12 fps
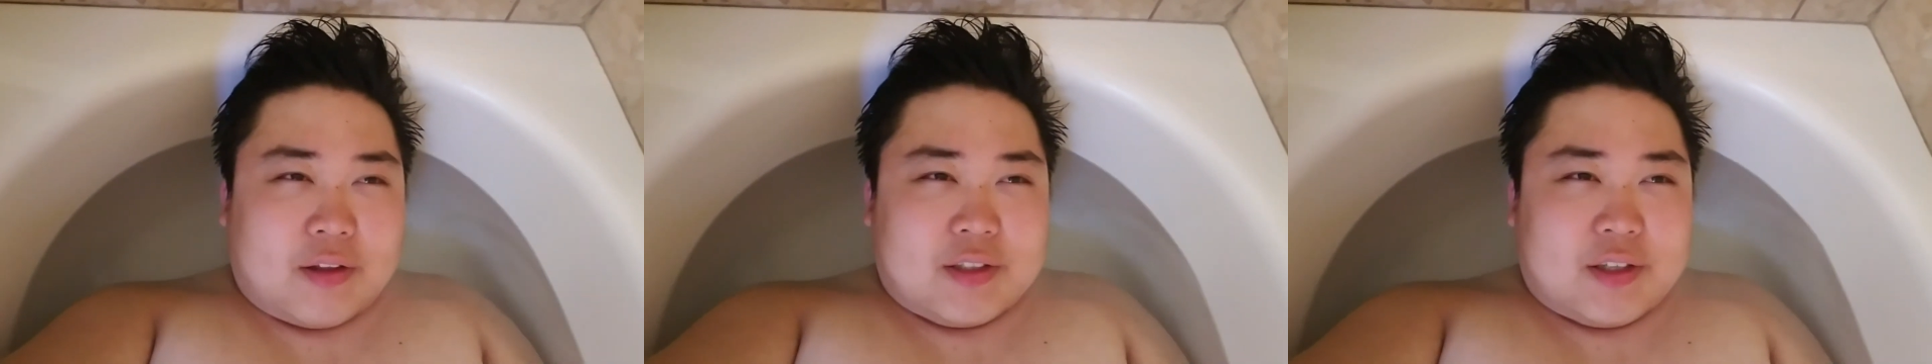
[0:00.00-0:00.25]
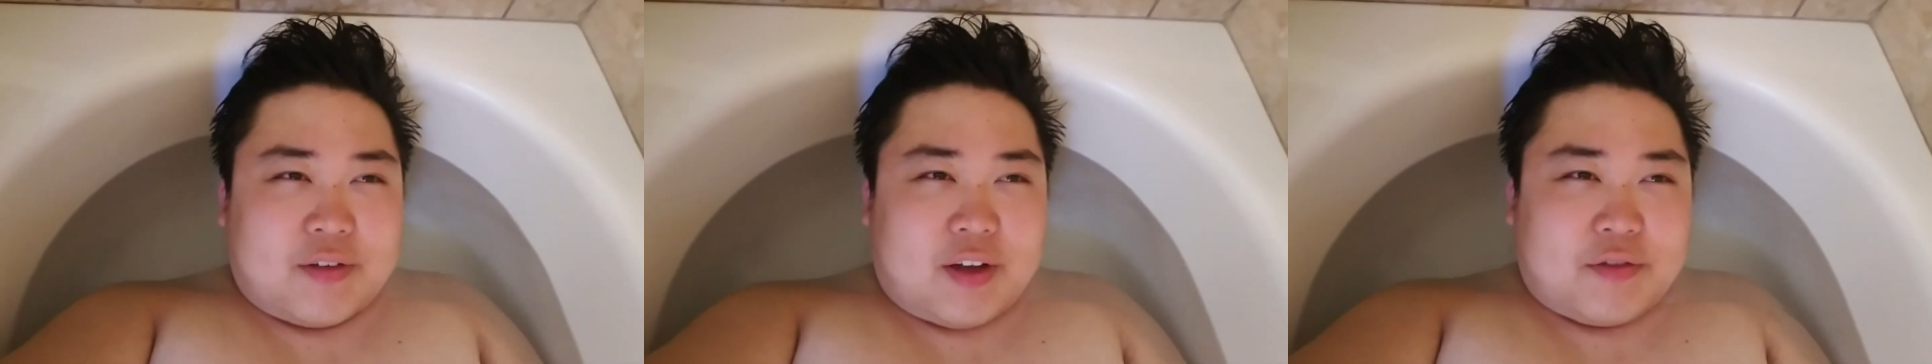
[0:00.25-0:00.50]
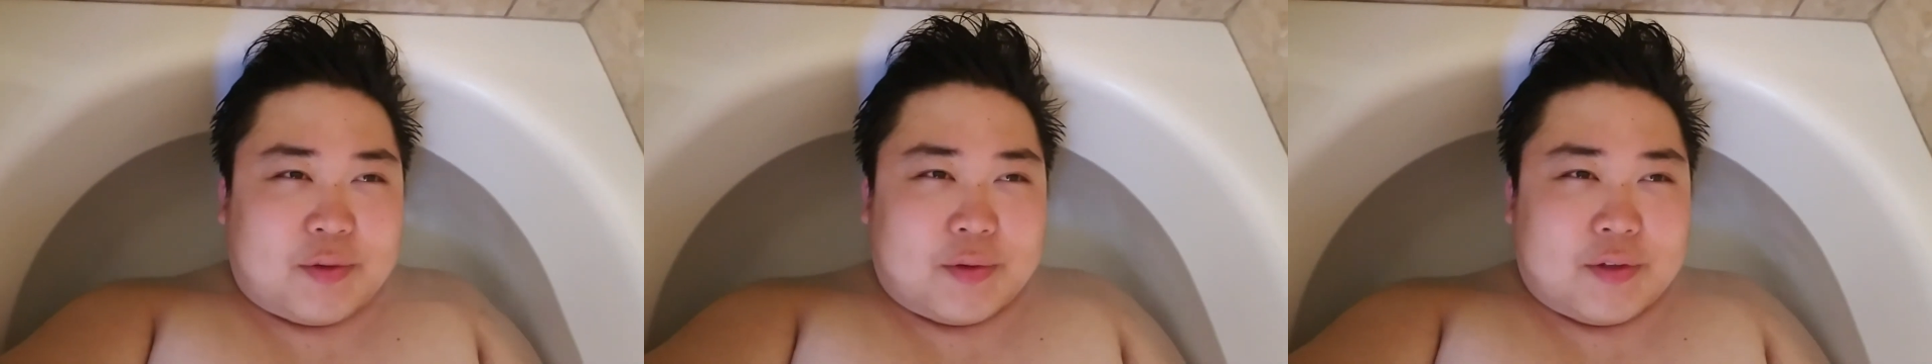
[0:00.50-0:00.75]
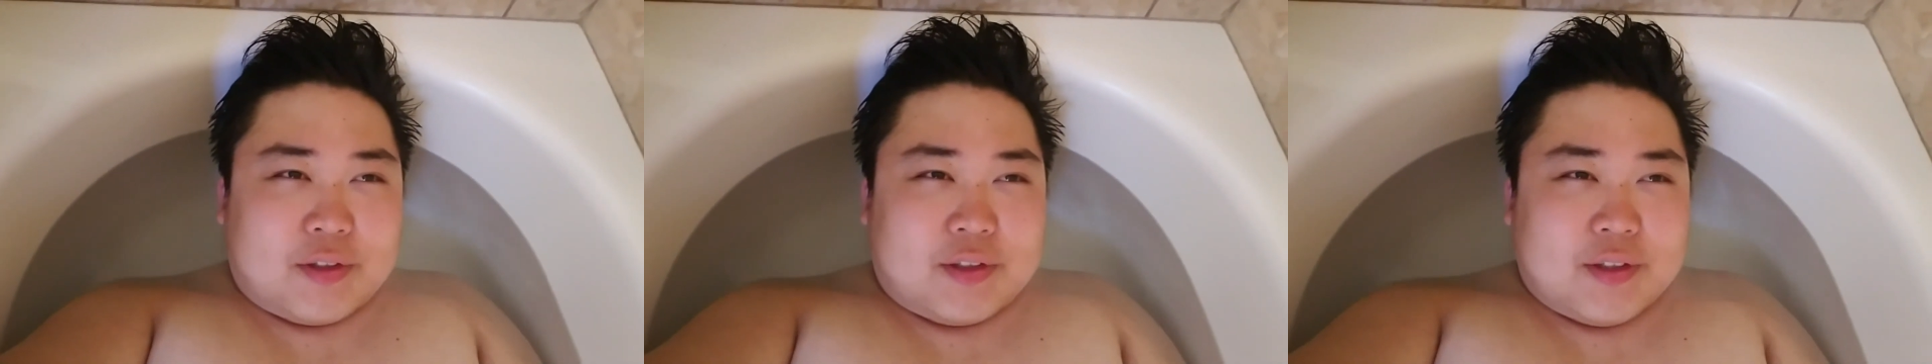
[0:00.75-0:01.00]
of the stuff
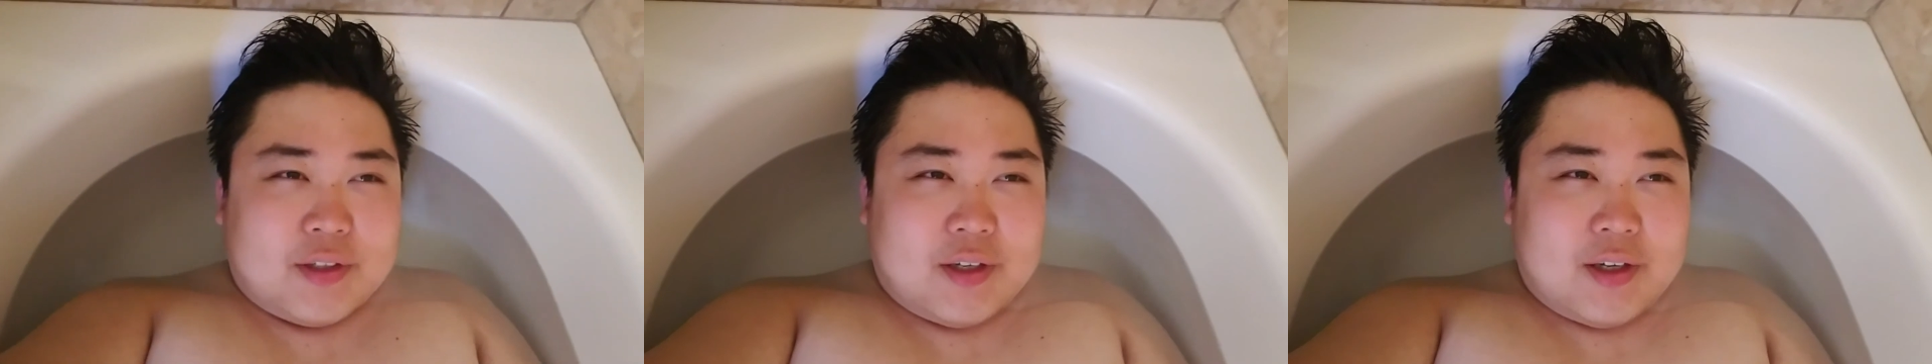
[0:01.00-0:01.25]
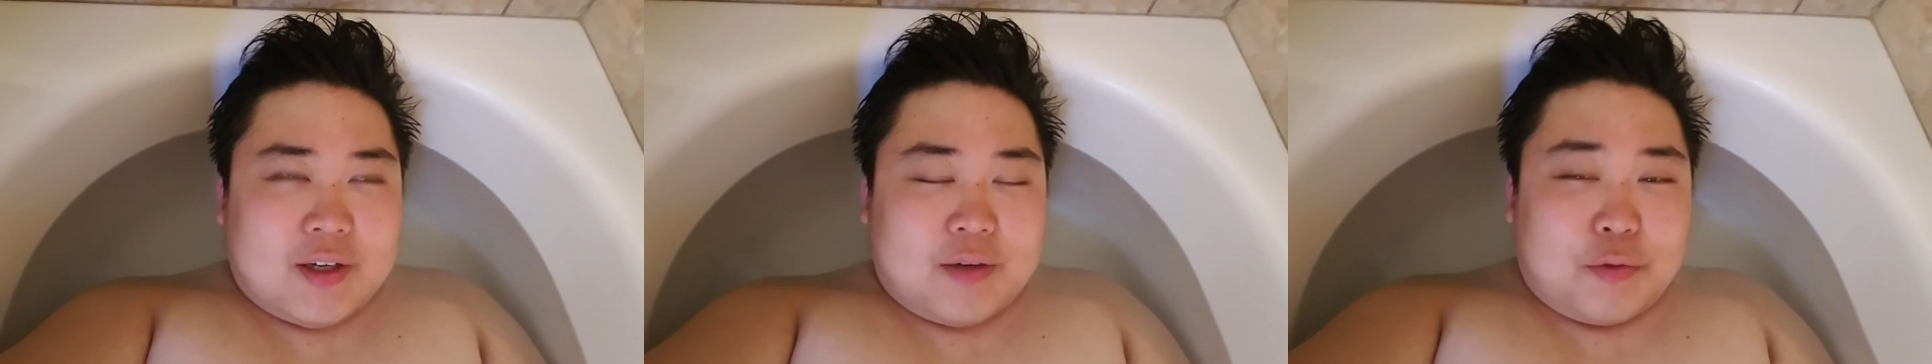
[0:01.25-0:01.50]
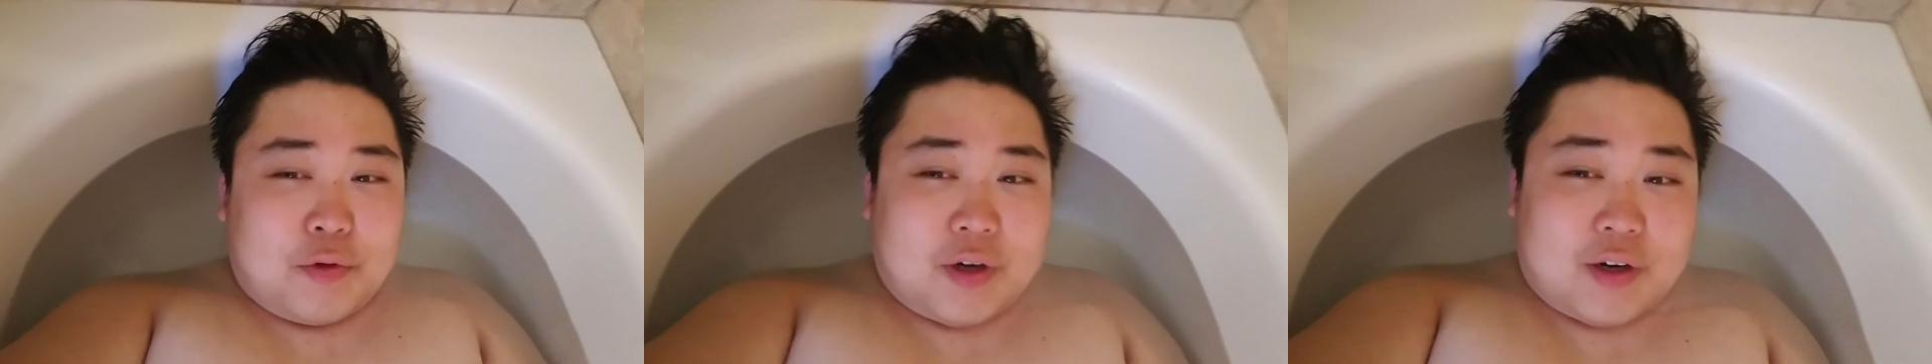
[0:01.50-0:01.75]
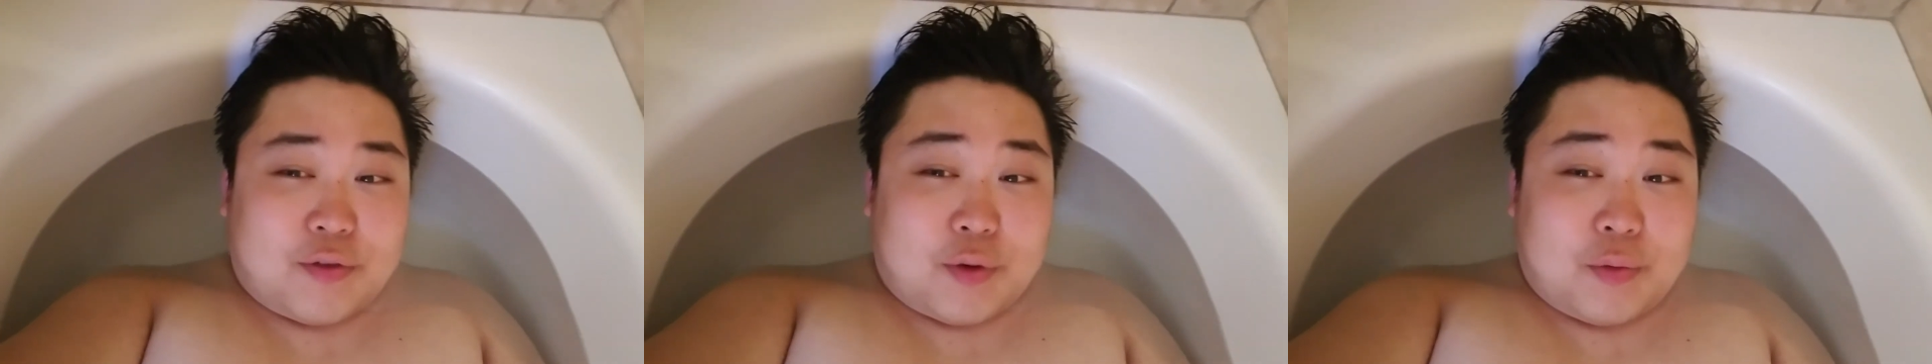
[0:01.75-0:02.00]
afterwards. But
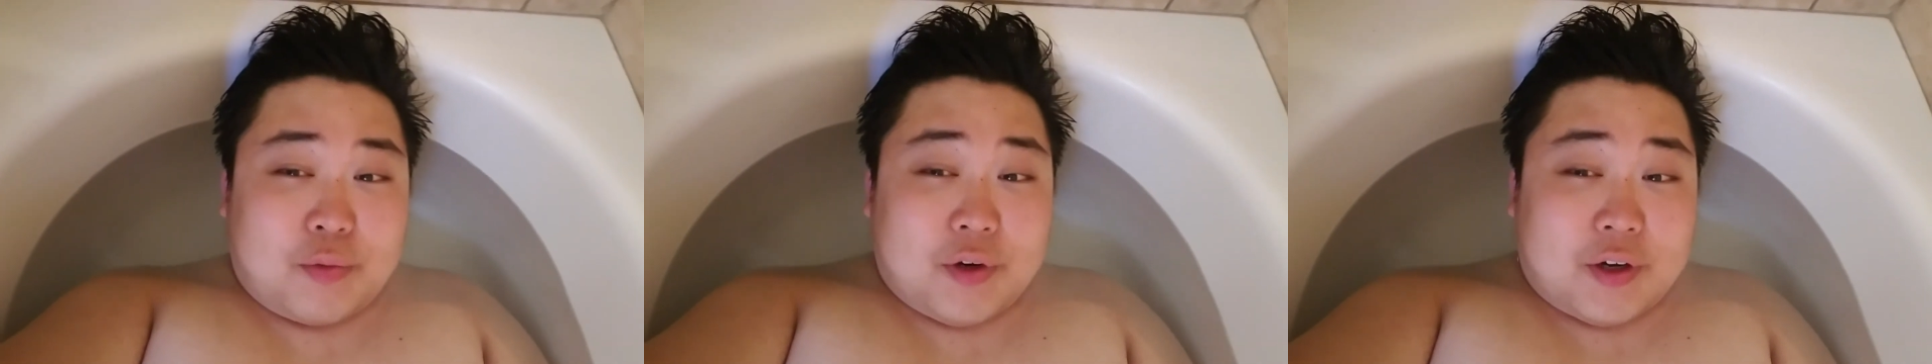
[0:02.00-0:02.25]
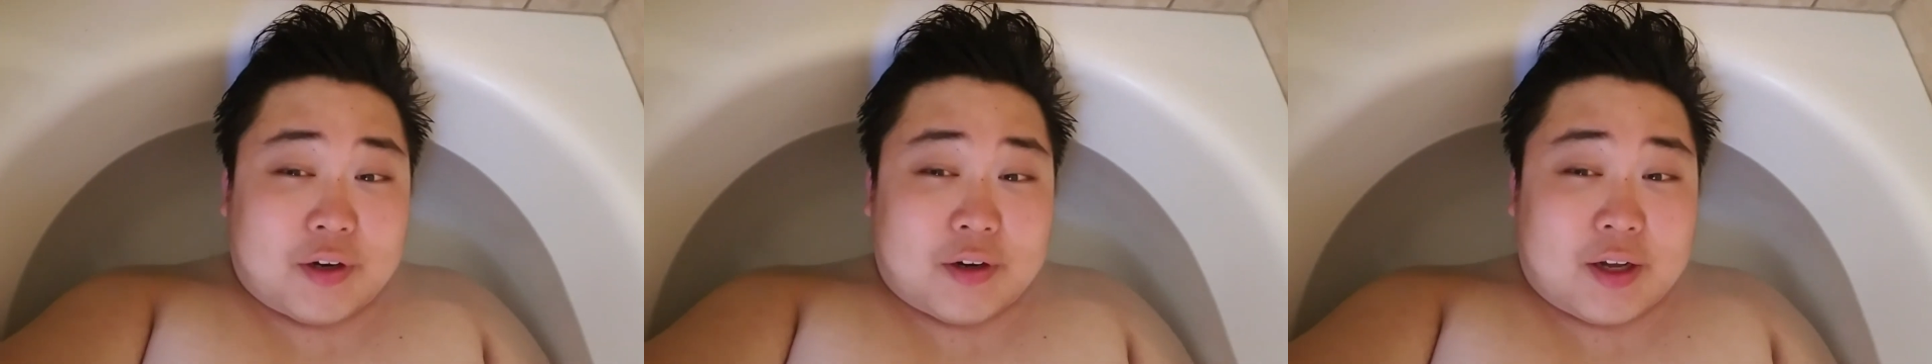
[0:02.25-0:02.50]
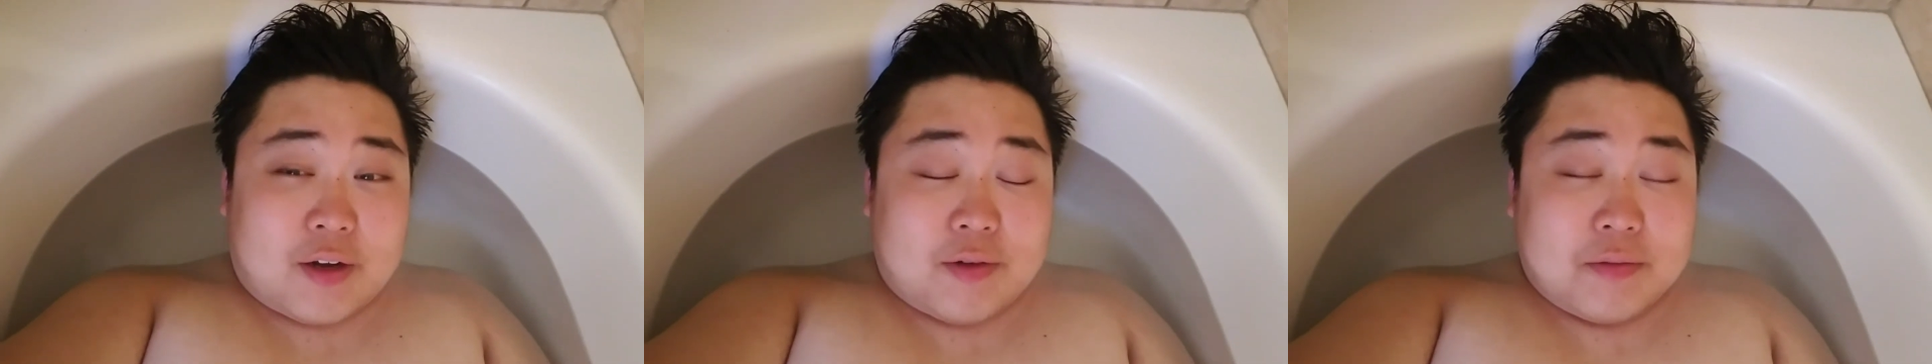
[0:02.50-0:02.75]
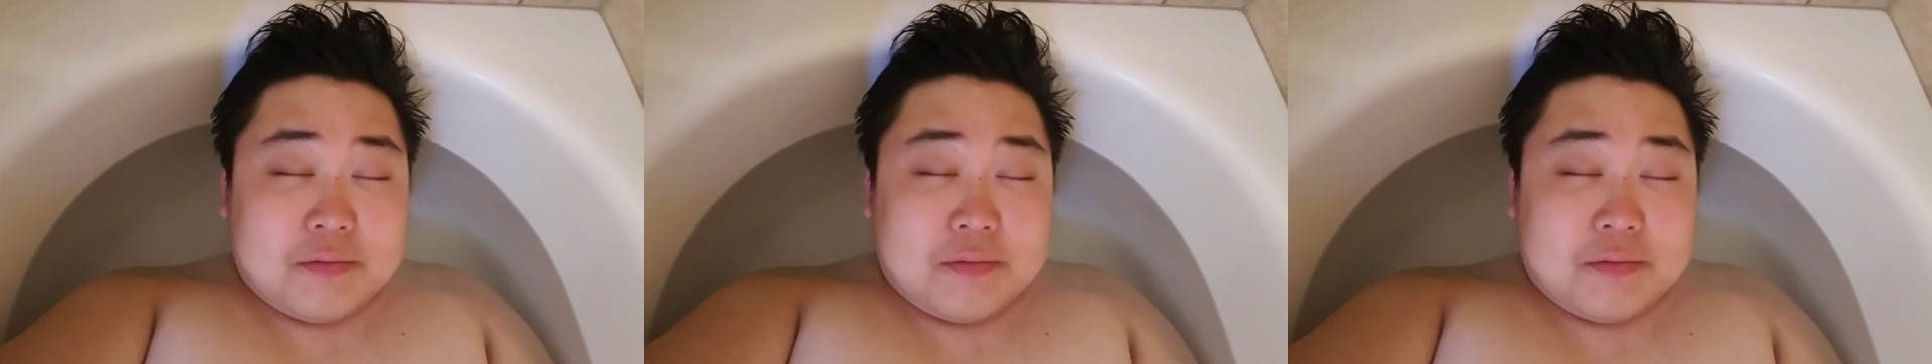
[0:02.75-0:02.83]
whatever, we're here now.